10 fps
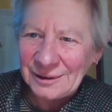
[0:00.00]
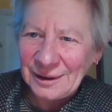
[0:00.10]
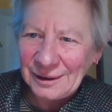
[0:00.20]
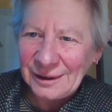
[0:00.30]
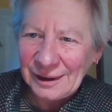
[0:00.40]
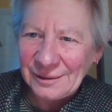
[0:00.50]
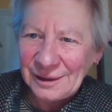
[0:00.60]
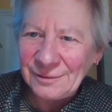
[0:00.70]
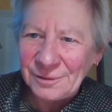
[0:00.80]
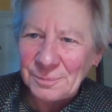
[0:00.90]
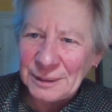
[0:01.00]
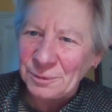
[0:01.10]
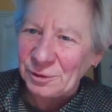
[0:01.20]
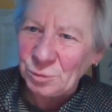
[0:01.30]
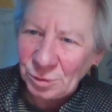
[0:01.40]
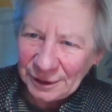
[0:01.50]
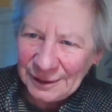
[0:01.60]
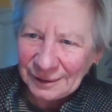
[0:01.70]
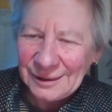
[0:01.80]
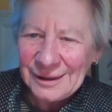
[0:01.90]
centres are there for people to
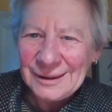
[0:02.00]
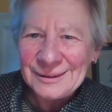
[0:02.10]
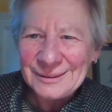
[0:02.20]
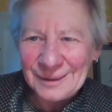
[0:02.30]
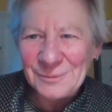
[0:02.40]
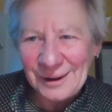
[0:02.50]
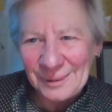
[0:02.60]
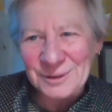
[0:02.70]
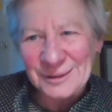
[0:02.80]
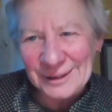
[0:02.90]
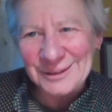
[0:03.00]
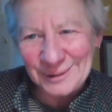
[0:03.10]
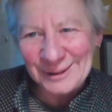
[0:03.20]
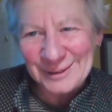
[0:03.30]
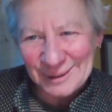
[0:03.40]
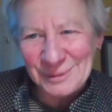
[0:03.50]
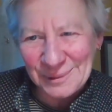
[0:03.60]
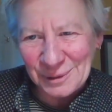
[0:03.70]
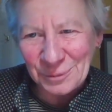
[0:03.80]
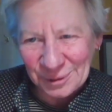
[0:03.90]
walk in, sometimes you need to
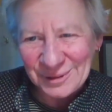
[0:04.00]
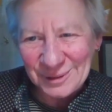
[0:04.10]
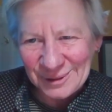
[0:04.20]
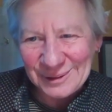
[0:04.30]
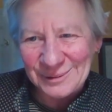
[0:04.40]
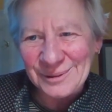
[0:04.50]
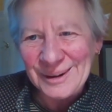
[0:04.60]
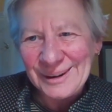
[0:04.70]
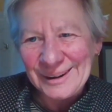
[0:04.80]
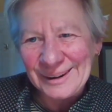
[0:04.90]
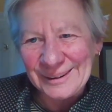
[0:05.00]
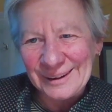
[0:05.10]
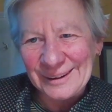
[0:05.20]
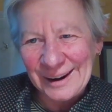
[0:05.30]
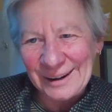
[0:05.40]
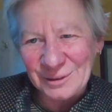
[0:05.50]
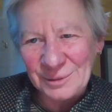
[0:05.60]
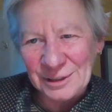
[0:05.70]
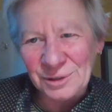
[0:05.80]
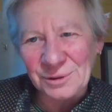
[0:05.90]
actually be a bit more assertive in
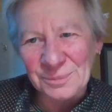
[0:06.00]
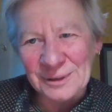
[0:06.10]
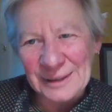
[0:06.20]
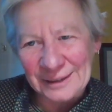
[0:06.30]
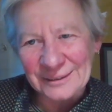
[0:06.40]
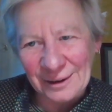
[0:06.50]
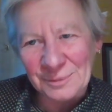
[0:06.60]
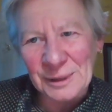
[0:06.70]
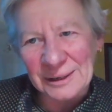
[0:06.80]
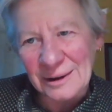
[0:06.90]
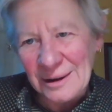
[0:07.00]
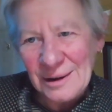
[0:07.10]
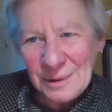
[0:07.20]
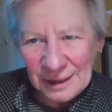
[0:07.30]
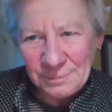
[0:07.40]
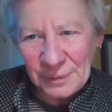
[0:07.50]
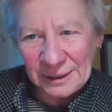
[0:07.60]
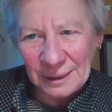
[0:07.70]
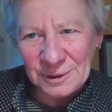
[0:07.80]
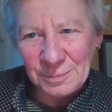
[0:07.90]
hard to reach groups, and that does mean
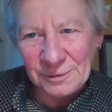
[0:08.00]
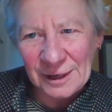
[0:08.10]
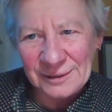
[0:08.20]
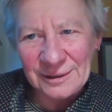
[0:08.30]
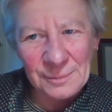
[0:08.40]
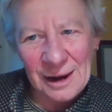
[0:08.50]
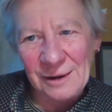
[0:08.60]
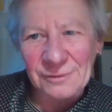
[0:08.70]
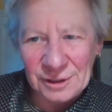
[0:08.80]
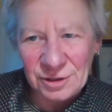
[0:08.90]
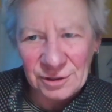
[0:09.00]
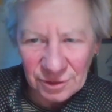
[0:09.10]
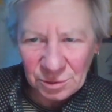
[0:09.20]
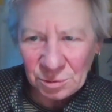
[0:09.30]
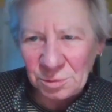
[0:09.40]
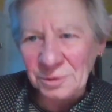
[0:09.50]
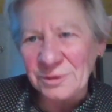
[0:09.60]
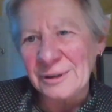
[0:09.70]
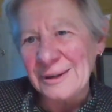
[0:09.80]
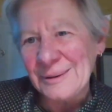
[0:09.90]
being able to provide some outreach to
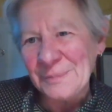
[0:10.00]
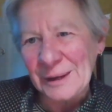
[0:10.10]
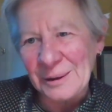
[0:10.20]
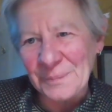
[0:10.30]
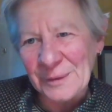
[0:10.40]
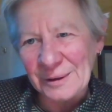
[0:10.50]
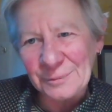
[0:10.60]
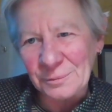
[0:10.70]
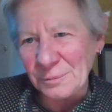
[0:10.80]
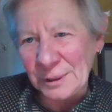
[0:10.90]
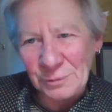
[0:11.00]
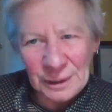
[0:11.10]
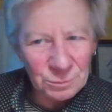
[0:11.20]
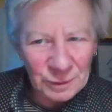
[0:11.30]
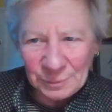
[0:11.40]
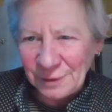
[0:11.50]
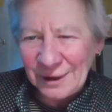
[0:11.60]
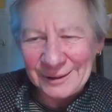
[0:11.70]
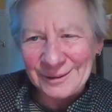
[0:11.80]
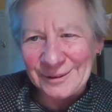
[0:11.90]
schools. When
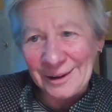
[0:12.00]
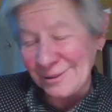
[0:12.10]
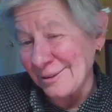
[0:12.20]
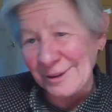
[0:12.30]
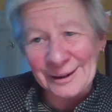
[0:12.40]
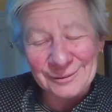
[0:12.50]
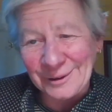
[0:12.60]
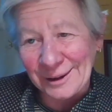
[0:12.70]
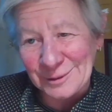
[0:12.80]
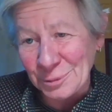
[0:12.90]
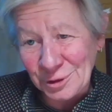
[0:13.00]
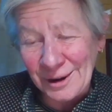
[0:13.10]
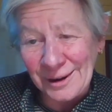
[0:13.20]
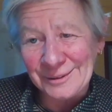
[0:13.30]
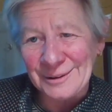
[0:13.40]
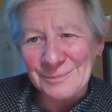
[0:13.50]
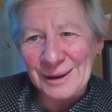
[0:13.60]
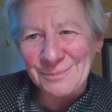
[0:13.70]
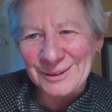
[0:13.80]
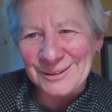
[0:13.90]
we've had disasters like the bushfires
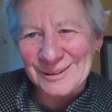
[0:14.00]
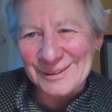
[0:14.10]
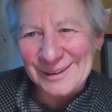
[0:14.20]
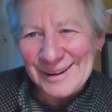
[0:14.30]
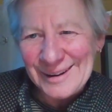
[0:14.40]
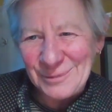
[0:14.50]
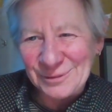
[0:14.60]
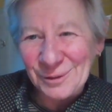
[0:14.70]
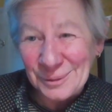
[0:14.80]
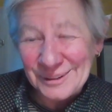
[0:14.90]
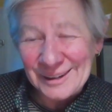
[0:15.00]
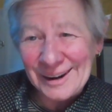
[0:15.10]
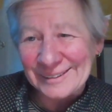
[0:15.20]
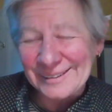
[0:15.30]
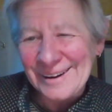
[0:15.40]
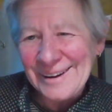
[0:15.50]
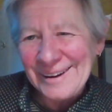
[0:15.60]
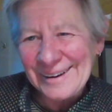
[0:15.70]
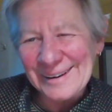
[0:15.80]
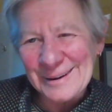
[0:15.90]
that Matt mentioned before we started,
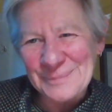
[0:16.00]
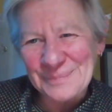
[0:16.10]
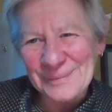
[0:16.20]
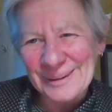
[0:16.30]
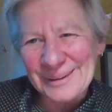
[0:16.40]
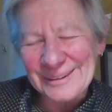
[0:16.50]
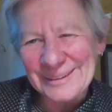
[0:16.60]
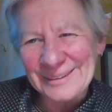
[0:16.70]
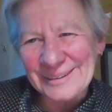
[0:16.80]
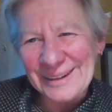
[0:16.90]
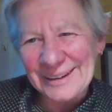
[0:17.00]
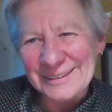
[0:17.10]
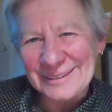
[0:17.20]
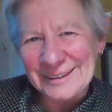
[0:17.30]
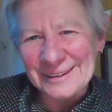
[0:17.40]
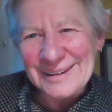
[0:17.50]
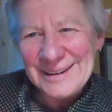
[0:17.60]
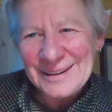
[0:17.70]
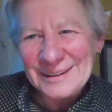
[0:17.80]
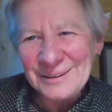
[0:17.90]

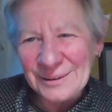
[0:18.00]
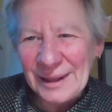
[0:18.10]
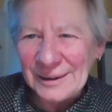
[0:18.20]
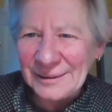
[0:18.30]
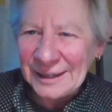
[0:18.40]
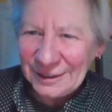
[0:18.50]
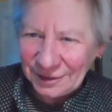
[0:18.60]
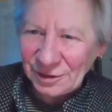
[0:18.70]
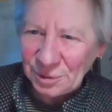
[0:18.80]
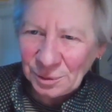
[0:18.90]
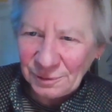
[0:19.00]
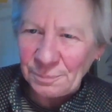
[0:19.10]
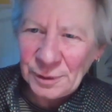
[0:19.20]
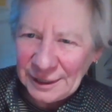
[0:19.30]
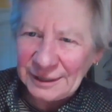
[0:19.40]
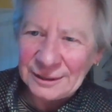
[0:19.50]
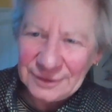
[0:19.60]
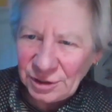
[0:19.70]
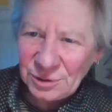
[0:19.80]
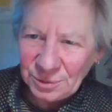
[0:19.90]
that that need to sort of bring
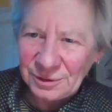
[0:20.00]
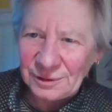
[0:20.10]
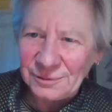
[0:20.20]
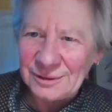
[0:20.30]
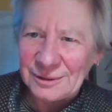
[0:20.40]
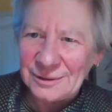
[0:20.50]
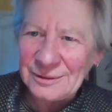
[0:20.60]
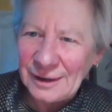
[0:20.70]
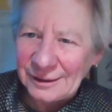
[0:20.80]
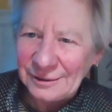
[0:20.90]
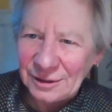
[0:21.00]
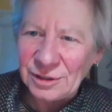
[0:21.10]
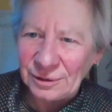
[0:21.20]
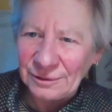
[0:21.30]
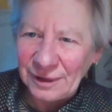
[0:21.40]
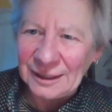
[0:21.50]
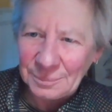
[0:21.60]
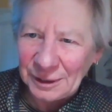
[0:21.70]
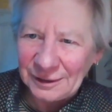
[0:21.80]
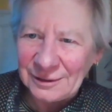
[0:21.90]
in additional services and additional
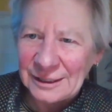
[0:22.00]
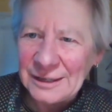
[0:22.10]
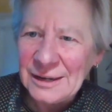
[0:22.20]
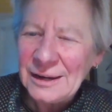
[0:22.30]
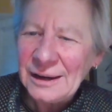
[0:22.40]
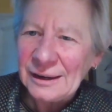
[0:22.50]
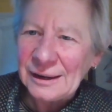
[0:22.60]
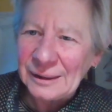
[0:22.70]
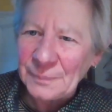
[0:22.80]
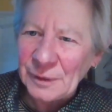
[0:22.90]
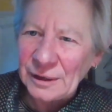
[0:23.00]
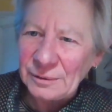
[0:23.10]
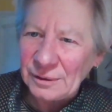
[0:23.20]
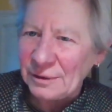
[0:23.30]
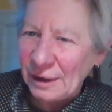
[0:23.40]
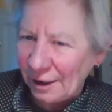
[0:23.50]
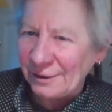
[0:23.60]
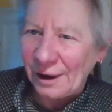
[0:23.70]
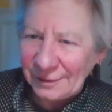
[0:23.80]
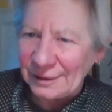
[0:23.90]
availability,
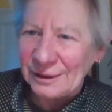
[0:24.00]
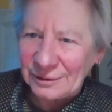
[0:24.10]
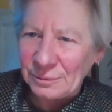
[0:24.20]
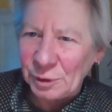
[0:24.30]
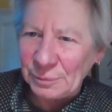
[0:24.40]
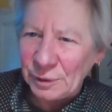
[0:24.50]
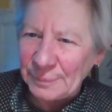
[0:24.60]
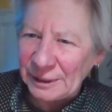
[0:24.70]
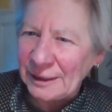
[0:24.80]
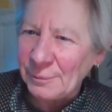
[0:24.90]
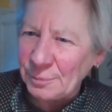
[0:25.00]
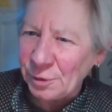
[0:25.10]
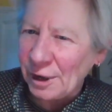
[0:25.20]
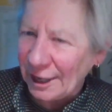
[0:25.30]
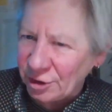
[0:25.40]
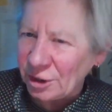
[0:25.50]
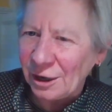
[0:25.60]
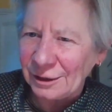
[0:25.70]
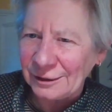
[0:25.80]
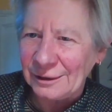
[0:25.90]
I think we're becoming more
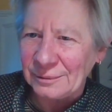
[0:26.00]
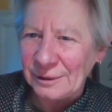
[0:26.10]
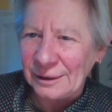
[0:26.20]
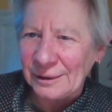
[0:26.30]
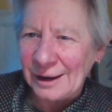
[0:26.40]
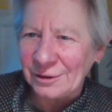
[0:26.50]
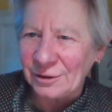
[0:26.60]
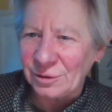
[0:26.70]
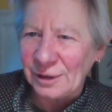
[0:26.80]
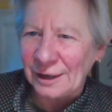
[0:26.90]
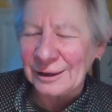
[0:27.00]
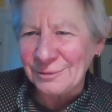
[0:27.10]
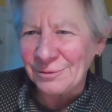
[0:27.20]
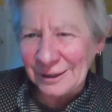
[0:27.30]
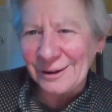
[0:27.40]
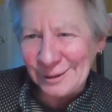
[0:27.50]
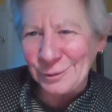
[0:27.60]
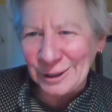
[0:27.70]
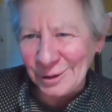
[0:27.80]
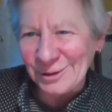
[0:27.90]
agile in how to do that. And in fact,
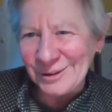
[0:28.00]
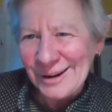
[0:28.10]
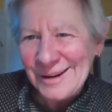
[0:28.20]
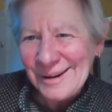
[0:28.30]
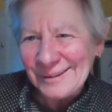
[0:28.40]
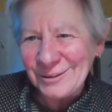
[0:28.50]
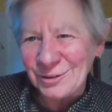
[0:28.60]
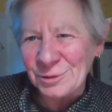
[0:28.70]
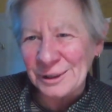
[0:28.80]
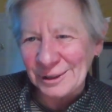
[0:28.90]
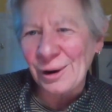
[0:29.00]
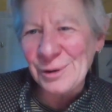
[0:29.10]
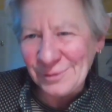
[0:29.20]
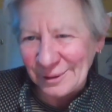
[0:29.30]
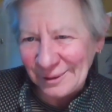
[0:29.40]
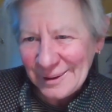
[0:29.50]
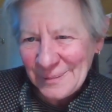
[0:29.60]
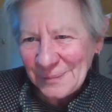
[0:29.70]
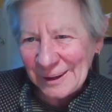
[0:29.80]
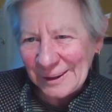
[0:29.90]
I think we learnt during
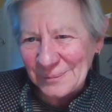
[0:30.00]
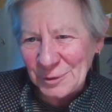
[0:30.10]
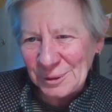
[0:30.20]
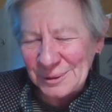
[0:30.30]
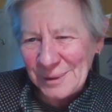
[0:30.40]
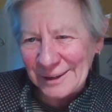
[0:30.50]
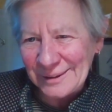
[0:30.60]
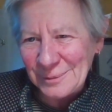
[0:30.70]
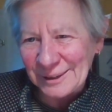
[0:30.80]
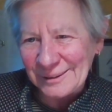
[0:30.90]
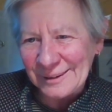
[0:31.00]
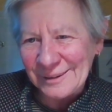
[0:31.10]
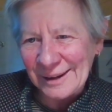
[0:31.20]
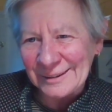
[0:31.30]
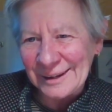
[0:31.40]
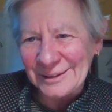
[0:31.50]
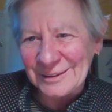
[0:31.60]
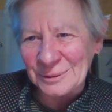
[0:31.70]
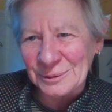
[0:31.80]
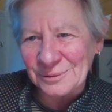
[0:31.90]
COVID, during the pandemic, that
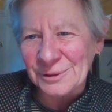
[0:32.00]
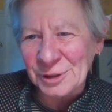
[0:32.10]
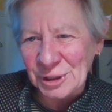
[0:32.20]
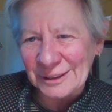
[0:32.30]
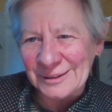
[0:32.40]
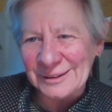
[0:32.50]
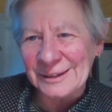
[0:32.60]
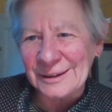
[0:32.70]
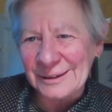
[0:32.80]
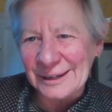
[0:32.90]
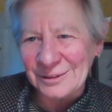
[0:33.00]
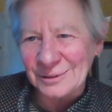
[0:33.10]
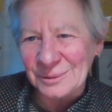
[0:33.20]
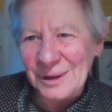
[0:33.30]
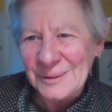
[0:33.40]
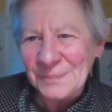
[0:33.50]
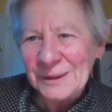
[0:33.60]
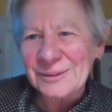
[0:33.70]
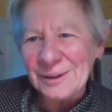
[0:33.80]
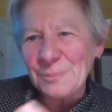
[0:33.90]
need for agility and the need to
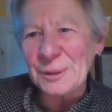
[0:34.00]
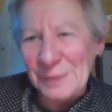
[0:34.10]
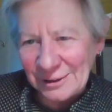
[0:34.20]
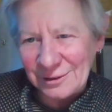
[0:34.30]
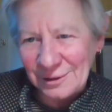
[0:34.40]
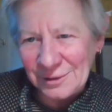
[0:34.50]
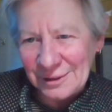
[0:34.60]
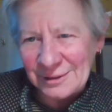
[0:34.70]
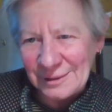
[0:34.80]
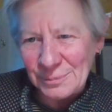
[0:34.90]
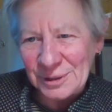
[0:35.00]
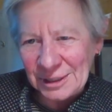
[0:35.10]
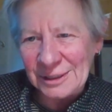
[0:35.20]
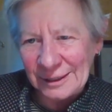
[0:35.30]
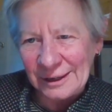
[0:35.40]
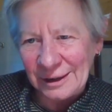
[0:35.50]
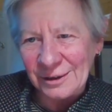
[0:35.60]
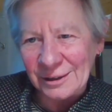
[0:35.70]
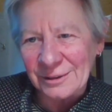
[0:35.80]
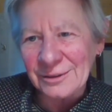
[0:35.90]
supplement services in particular
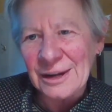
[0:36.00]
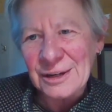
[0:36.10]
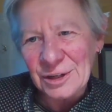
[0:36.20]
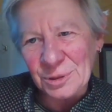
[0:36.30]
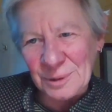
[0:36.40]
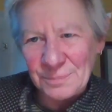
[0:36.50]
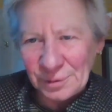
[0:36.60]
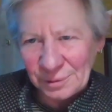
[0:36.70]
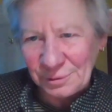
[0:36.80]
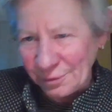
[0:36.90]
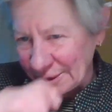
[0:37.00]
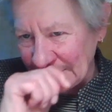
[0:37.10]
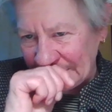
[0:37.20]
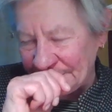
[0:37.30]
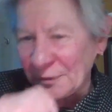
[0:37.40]
areas to improve